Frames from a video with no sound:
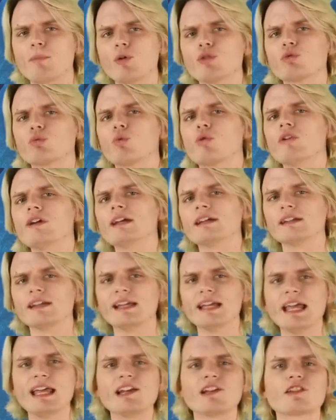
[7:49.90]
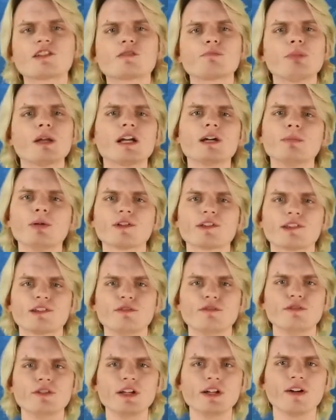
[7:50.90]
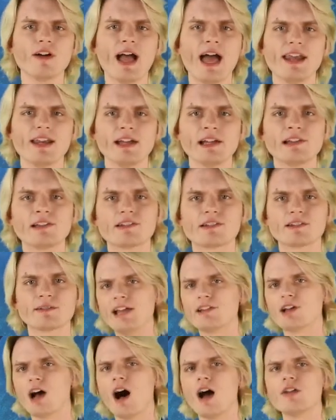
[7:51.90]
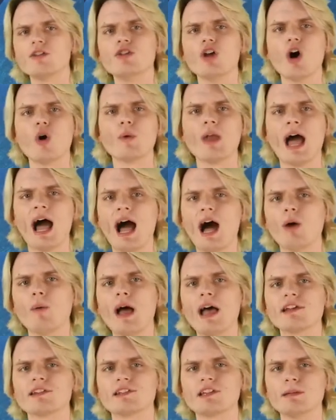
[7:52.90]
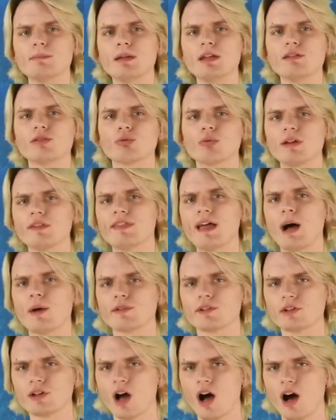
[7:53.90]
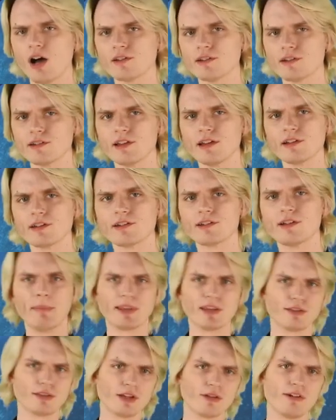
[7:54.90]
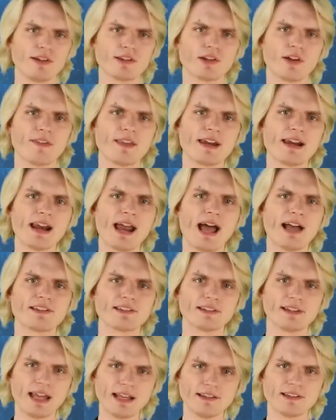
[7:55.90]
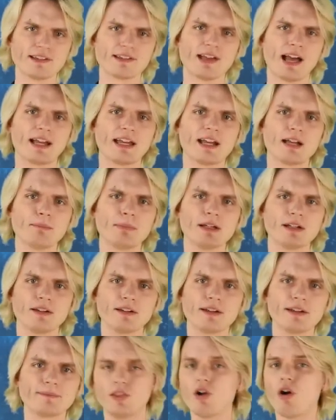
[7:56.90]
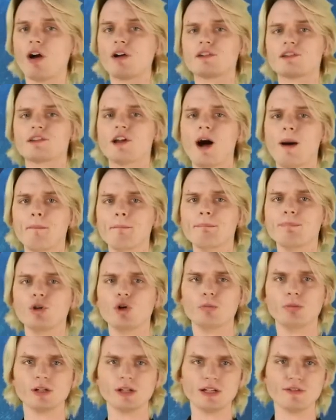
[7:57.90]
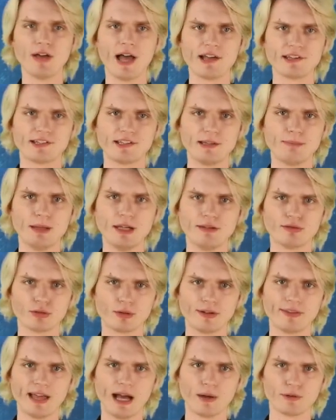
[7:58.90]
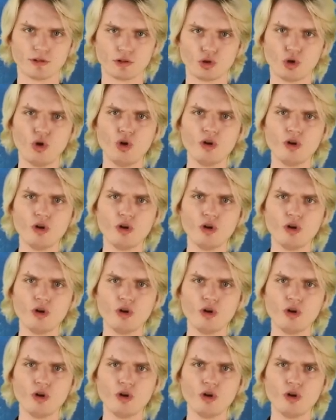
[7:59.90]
and most worryingly, inexplicable severe headaches. It's unknown how SCP-3000 causes this, but the theories are that it has a latent psychic ability. There are some who believe SCP-3000